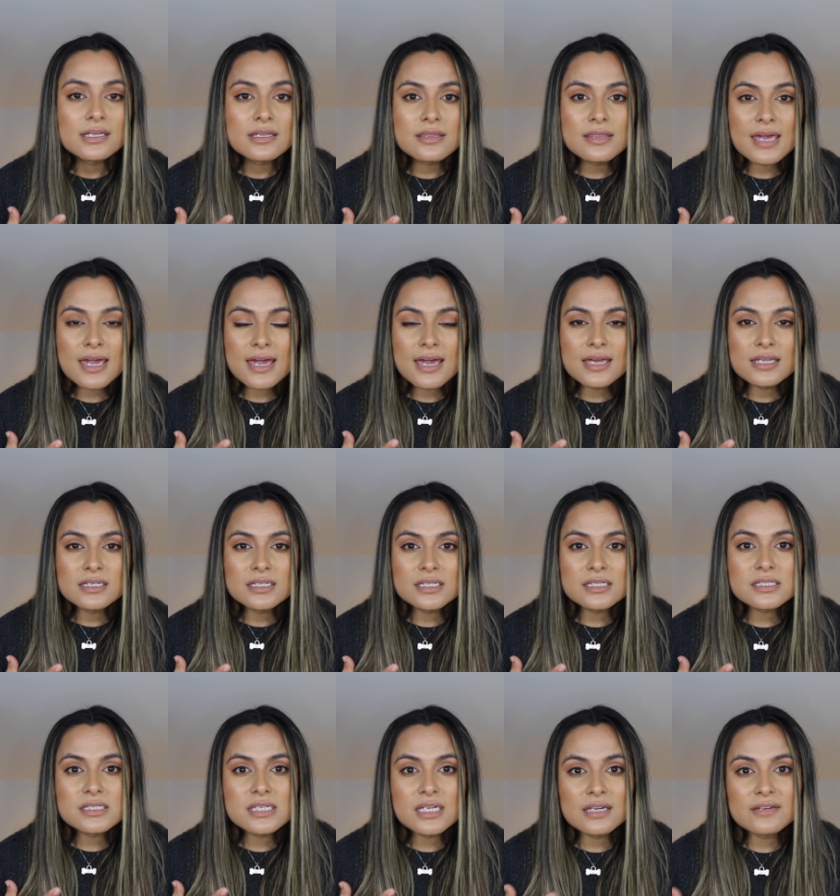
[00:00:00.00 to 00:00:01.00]
than,
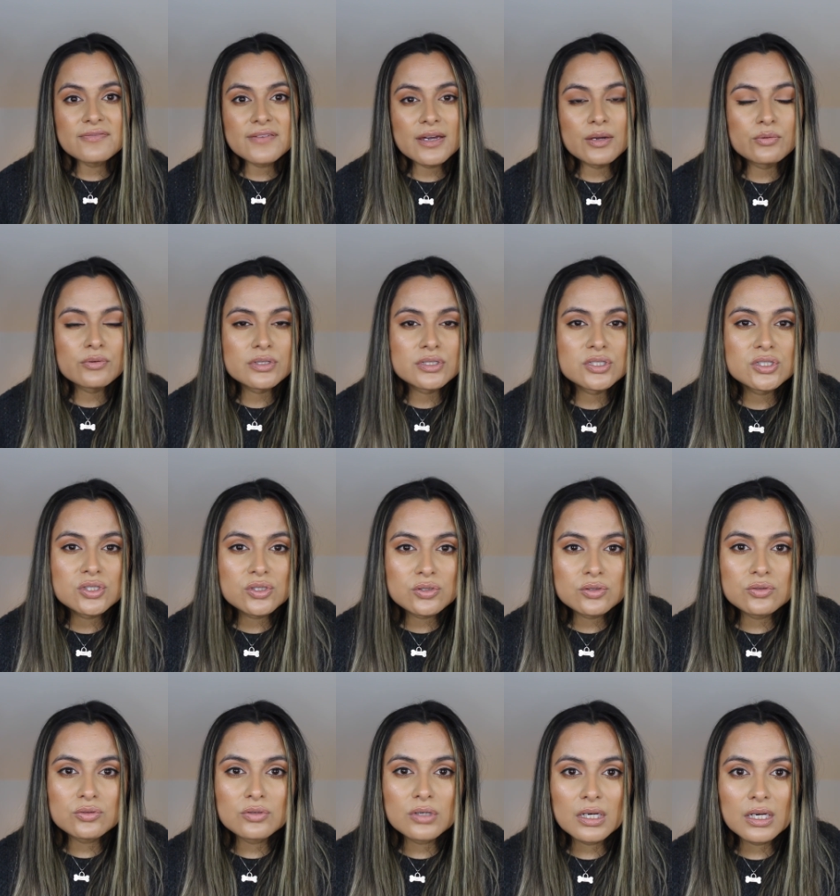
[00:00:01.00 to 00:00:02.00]
say, if I were
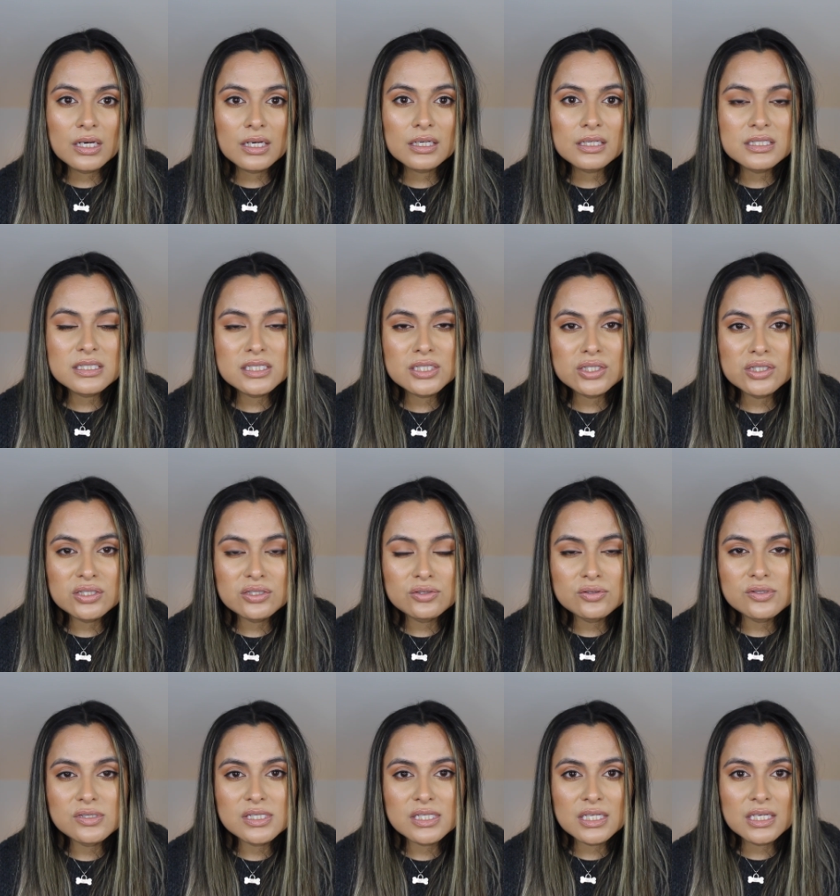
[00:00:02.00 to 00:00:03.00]
to uh, continue
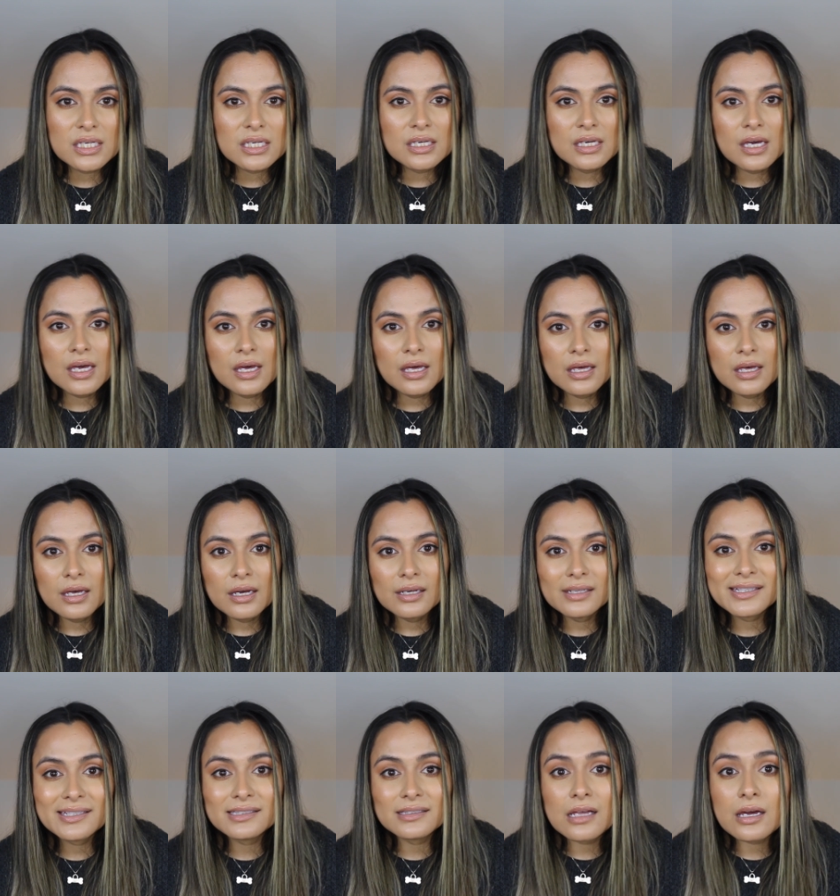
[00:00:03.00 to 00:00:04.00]
using uh,
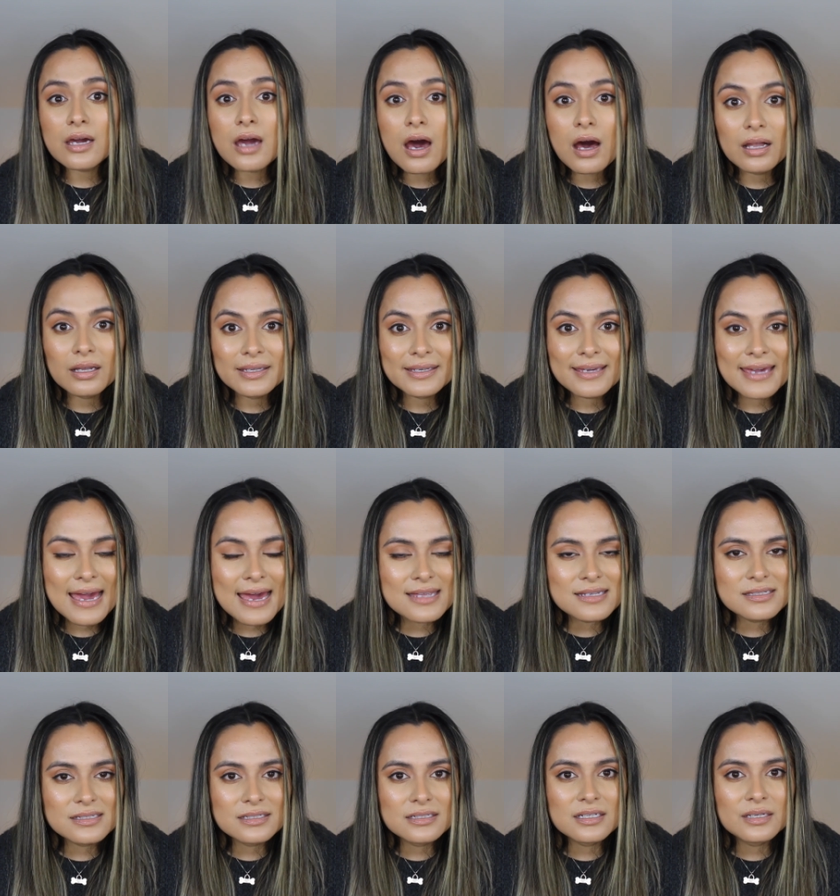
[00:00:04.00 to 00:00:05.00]
a glycolic
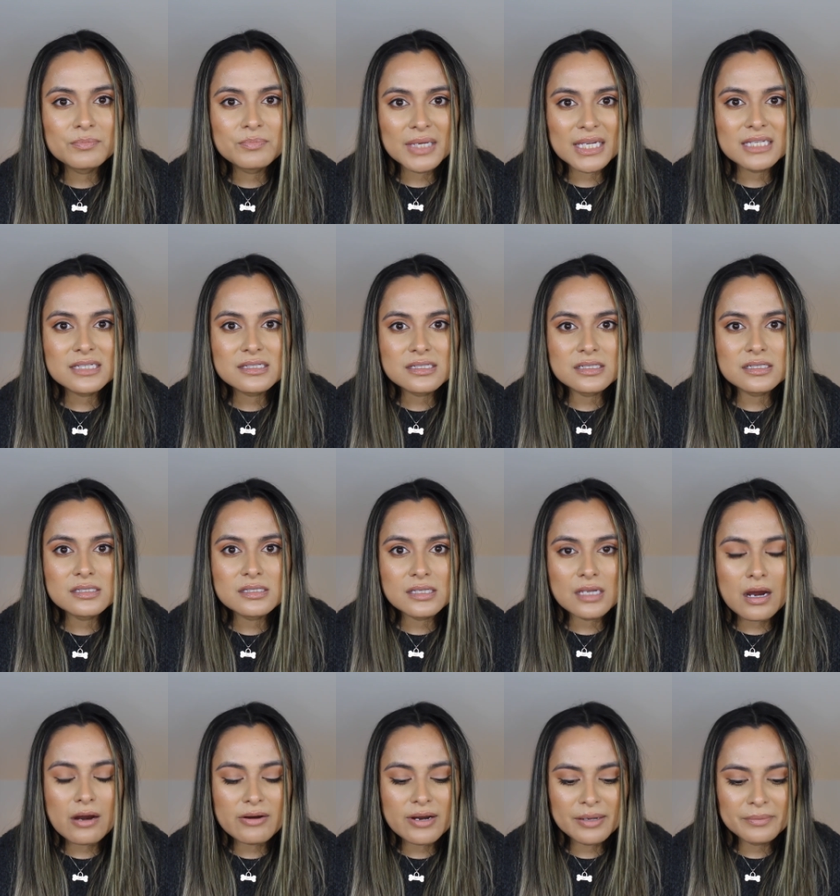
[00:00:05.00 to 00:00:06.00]
acid-based
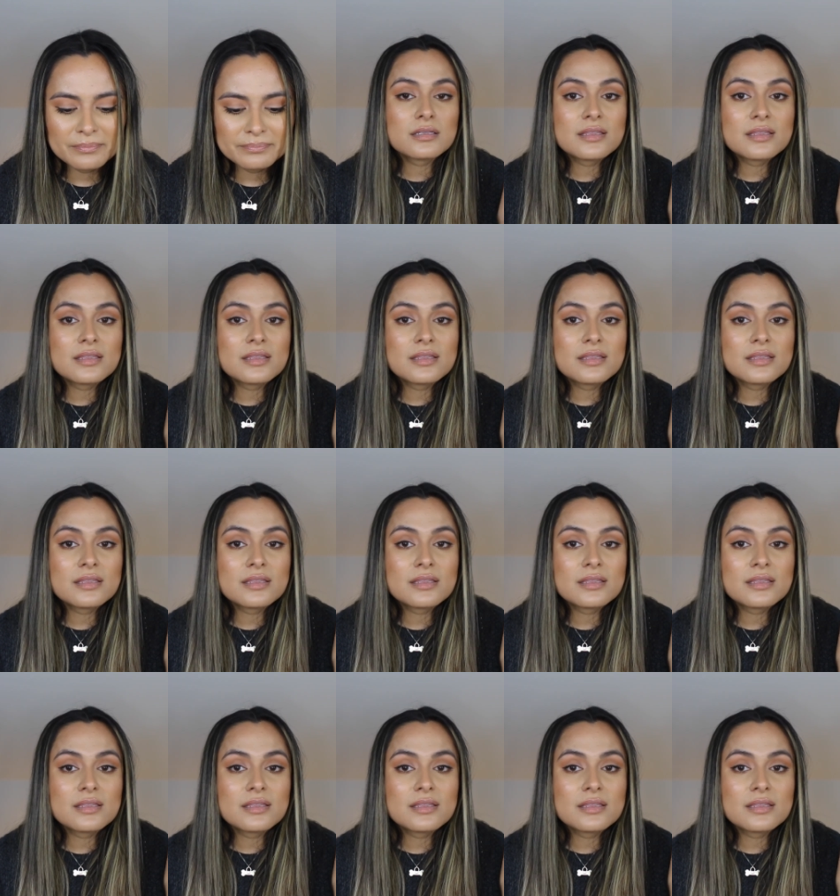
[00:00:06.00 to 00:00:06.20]
serum.